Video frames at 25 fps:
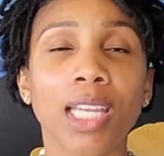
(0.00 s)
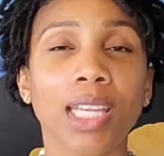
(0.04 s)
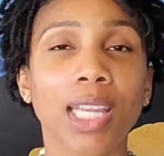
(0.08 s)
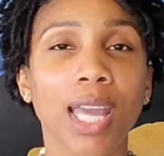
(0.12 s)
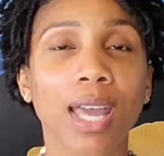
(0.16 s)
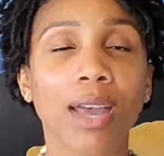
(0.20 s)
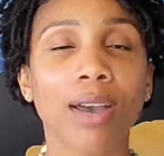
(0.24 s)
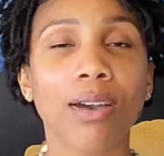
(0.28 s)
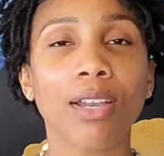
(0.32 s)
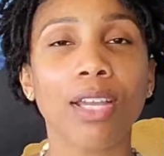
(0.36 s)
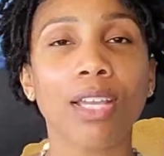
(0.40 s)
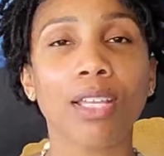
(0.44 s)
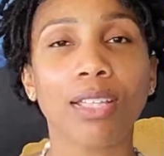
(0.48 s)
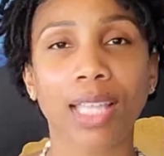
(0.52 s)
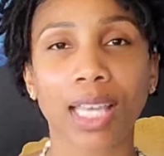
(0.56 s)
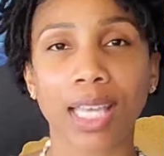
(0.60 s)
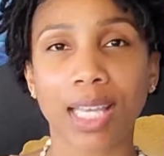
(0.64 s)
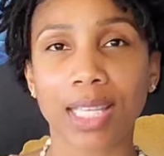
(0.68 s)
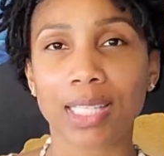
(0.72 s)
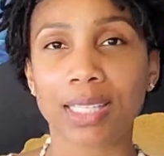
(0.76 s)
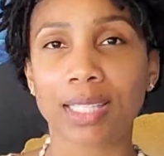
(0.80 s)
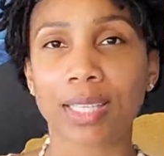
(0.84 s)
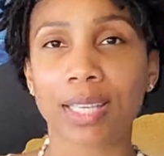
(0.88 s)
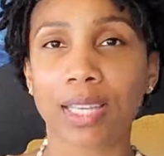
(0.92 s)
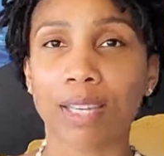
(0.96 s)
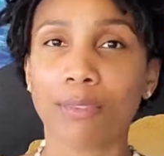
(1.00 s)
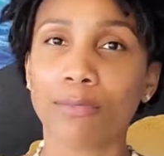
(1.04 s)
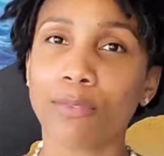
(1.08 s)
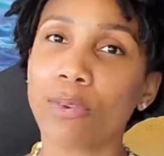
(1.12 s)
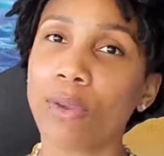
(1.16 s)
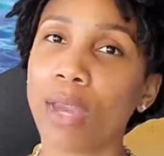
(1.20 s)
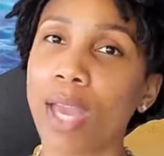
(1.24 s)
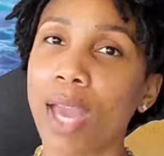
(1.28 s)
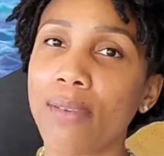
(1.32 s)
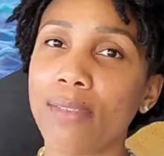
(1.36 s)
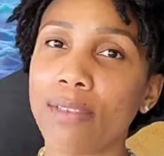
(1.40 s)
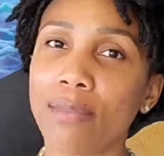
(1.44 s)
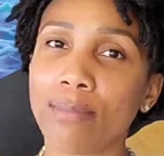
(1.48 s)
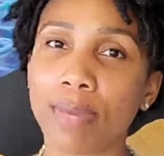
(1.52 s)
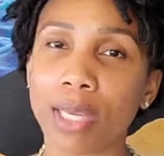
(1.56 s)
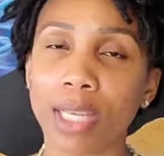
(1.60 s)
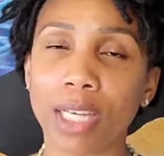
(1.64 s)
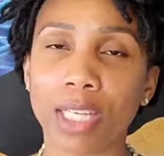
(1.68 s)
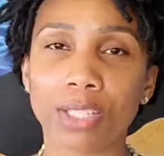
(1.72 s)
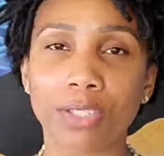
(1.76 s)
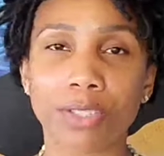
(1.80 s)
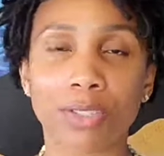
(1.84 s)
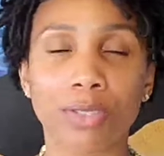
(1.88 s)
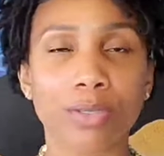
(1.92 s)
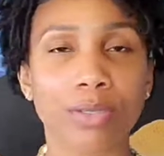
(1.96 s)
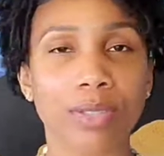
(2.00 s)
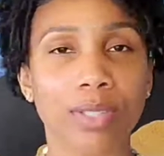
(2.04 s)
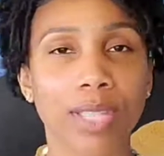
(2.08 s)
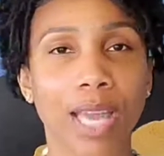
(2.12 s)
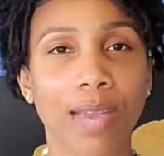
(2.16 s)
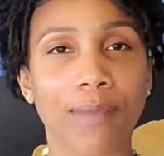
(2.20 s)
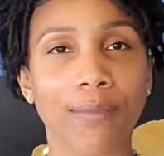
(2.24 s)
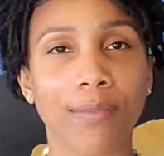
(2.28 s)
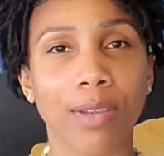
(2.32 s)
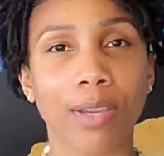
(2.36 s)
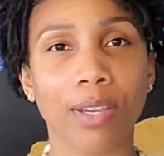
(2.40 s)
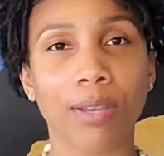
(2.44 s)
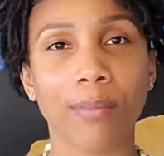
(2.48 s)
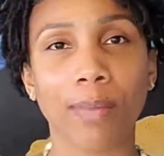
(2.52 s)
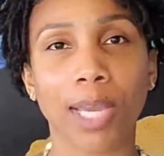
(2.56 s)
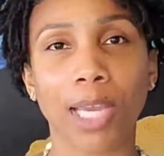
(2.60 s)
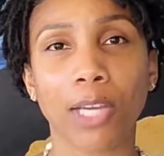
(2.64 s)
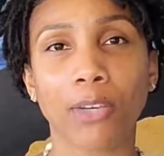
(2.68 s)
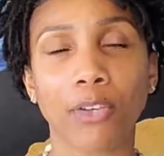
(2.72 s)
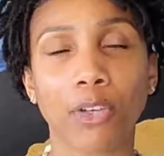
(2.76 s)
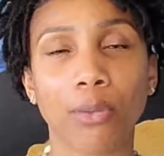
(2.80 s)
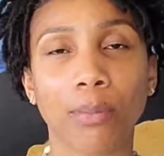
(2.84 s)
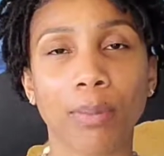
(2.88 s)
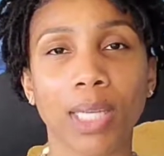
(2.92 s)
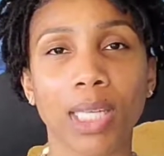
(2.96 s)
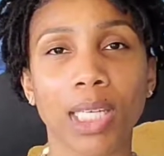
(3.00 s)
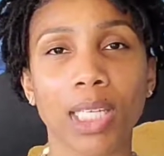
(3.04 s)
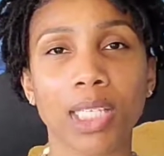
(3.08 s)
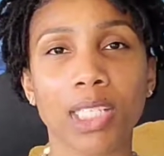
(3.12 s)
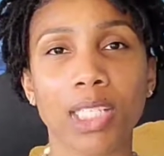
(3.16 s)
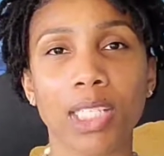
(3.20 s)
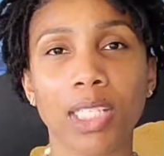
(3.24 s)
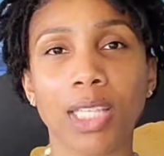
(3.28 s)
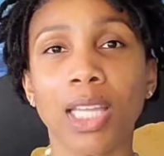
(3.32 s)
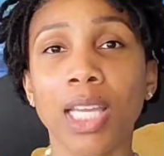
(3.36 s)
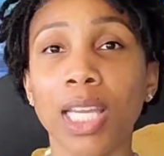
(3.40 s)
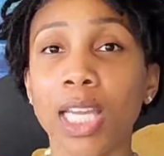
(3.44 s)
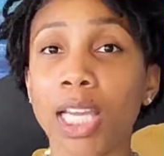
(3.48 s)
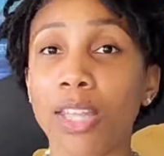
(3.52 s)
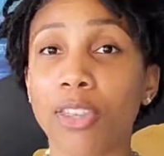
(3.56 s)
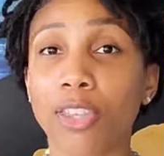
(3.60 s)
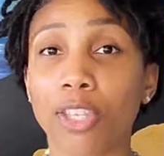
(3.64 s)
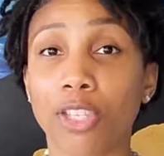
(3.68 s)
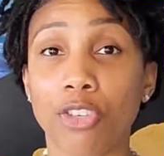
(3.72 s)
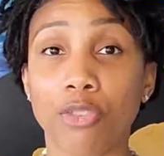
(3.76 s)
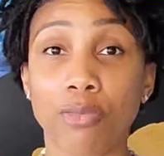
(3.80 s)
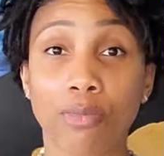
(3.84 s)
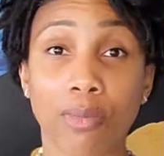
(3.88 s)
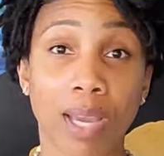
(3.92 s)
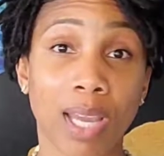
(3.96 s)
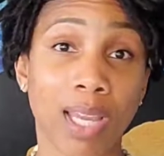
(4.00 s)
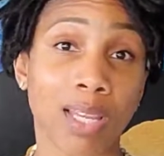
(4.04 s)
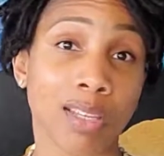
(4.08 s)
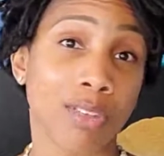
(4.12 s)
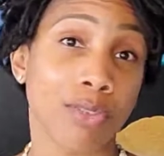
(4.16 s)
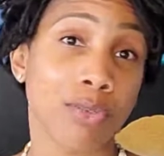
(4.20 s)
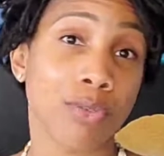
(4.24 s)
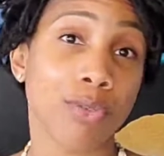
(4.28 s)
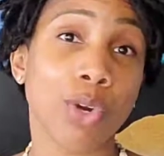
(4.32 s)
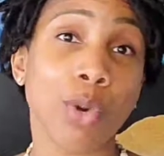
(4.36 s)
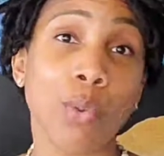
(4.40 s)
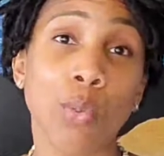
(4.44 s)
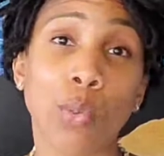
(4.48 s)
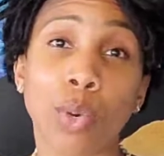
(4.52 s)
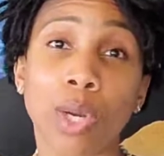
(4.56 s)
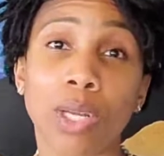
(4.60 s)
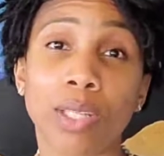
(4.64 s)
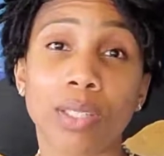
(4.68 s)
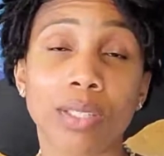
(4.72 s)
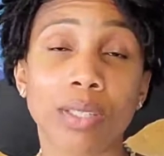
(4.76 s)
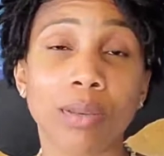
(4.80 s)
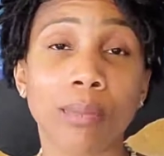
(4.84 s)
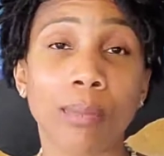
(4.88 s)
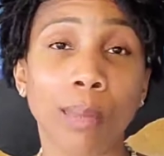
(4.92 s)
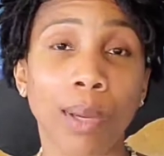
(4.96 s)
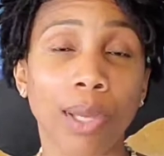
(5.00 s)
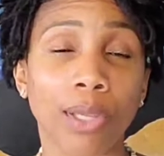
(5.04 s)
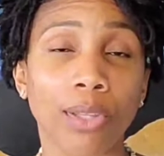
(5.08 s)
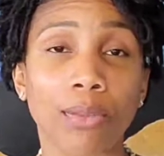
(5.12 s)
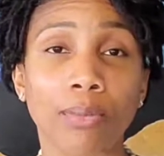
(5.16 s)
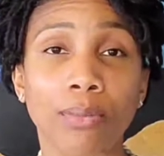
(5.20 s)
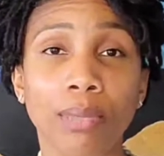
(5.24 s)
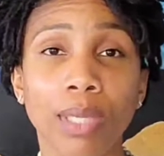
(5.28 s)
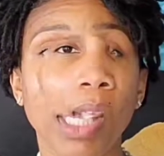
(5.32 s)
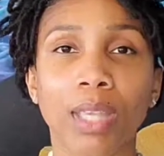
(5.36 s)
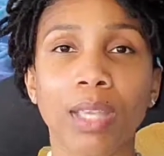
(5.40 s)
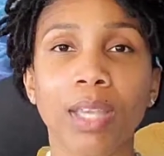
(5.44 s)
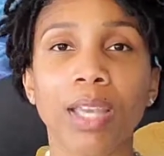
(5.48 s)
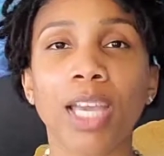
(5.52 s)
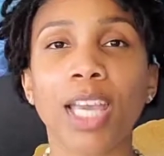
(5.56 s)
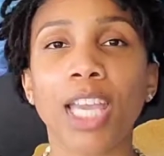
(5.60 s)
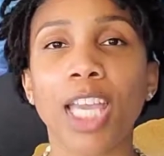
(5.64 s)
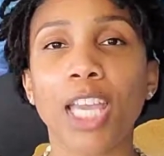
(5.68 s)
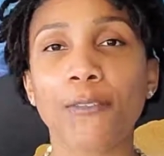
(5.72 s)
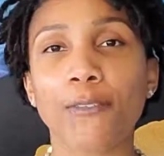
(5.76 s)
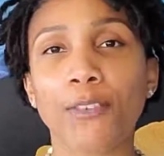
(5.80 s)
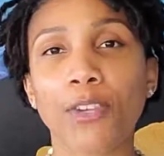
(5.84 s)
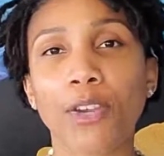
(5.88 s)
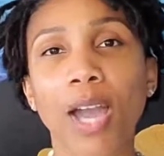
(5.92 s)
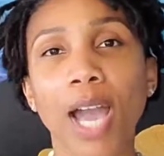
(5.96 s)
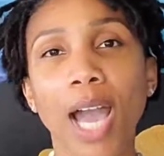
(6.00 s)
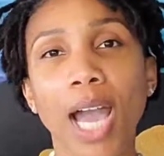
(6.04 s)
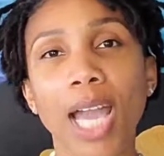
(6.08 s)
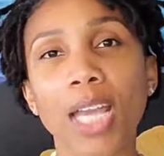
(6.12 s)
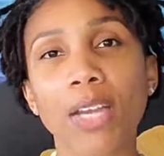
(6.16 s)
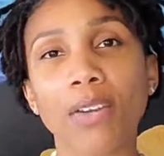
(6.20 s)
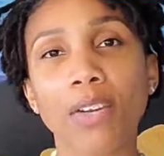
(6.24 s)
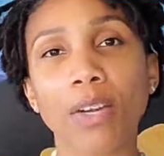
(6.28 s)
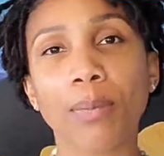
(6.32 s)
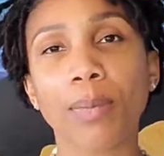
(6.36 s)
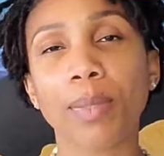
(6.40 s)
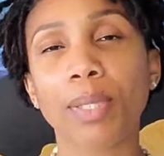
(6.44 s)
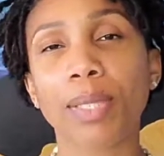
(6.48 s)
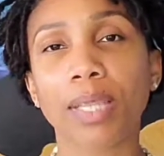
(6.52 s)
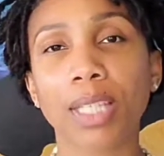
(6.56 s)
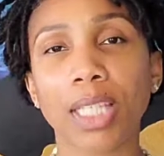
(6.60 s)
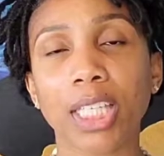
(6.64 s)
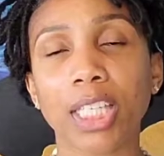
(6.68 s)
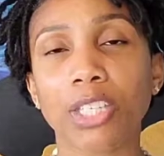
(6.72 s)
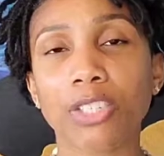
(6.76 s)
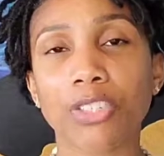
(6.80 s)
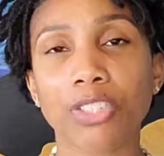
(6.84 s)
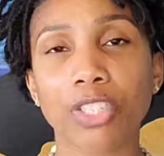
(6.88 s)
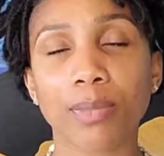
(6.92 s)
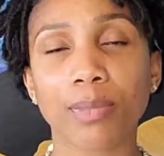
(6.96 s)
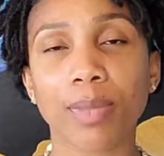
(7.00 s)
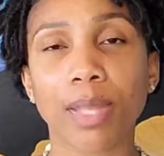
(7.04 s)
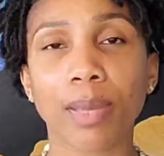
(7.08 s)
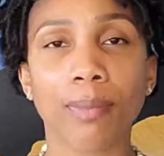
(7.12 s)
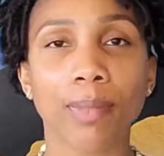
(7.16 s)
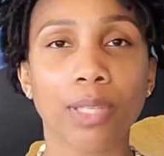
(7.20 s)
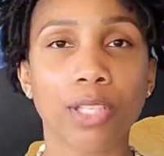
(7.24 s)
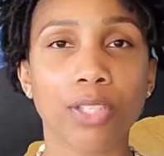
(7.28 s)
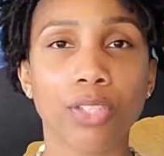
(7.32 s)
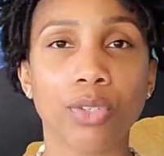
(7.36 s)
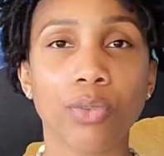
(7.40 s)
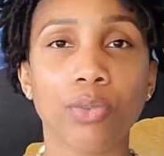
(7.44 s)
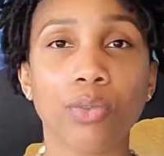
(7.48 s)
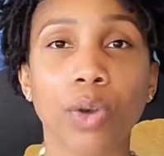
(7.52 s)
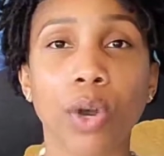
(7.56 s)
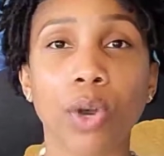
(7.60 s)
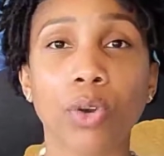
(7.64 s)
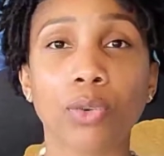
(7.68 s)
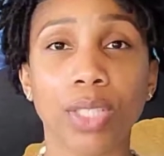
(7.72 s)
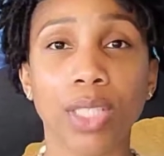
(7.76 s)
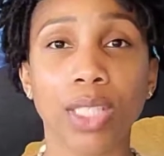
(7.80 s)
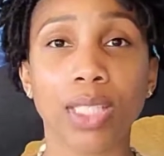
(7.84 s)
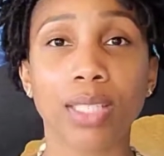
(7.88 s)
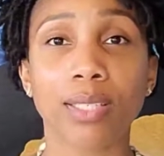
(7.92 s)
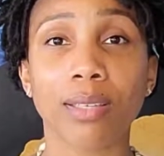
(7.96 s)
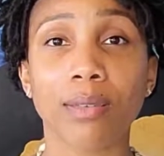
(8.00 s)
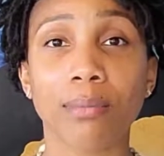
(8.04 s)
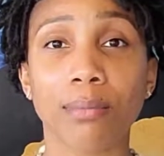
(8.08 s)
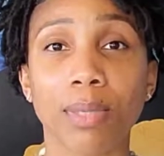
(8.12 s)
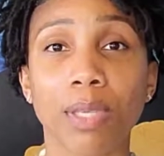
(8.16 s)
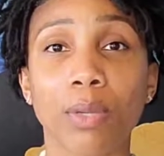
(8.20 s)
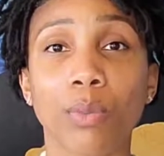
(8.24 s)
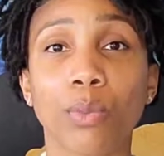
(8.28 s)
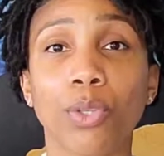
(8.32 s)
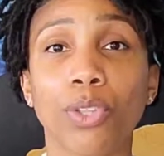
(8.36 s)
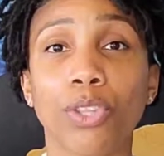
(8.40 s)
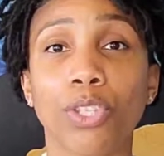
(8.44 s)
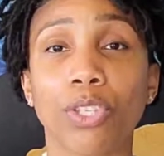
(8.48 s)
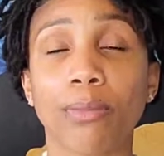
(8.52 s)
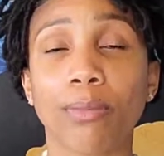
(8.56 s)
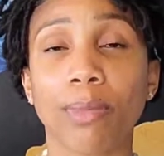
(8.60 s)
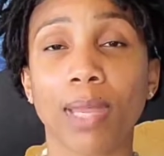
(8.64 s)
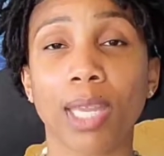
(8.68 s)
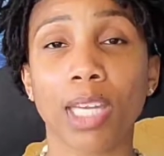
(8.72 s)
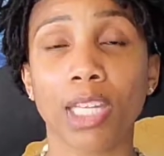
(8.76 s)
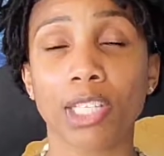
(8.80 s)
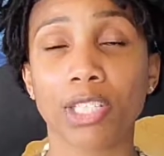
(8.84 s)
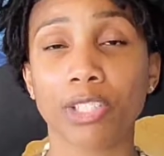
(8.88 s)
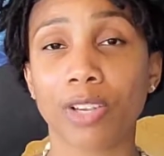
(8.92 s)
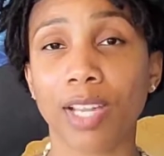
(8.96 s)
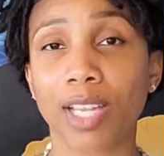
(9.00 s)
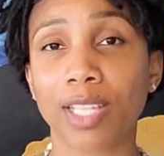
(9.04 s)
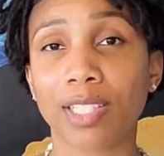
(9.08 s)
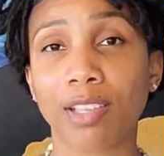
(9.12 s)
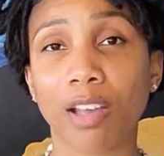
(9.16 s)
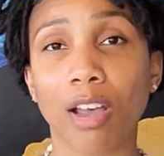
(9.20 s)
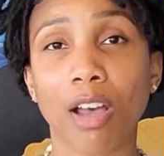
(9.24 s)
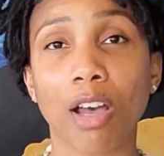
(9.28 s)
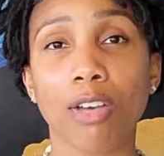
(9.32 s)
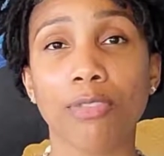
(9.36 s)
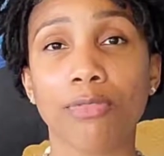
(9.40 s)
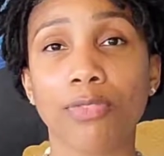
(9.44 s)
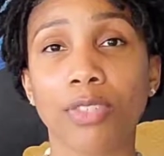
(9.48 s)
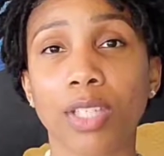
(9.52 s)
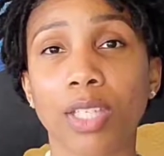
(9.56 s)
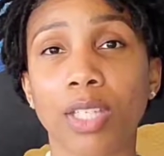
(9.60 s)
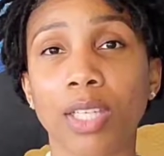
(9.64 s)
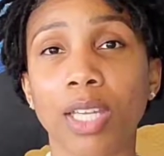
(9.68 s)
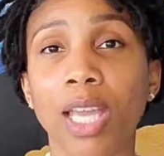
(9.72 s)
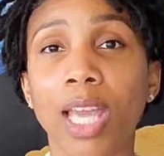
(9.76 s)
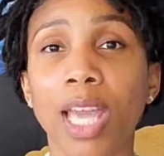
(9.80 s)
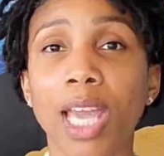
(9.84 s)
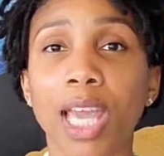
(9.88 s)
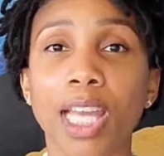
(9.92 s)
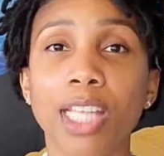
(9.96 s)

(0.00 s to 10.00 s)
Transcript: Now, like I said, if you have a manager who's not very micromanaging, then you might do a once a month meeting. If you're higher up in leadership, that means you won't need to meet with your manager as often.